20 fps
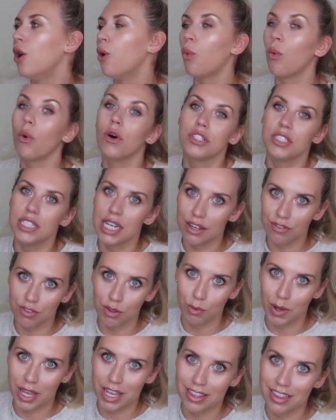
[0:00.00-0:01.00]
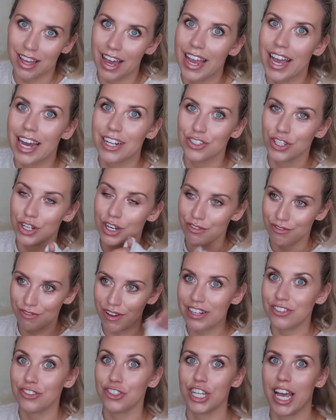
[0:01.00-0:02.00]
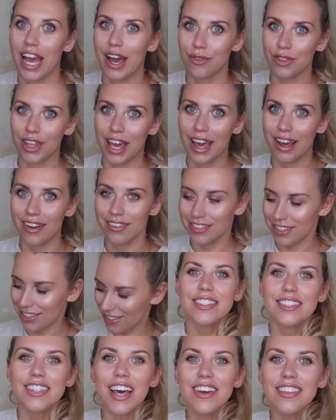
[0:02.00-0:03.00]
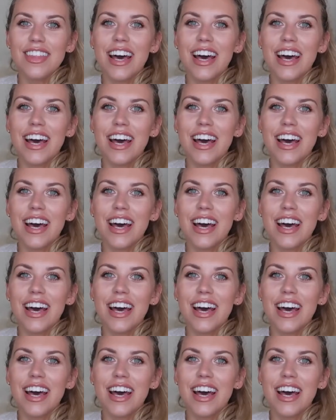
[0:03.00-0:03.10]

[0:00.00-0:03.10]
one day of the week that I actually venture out the house so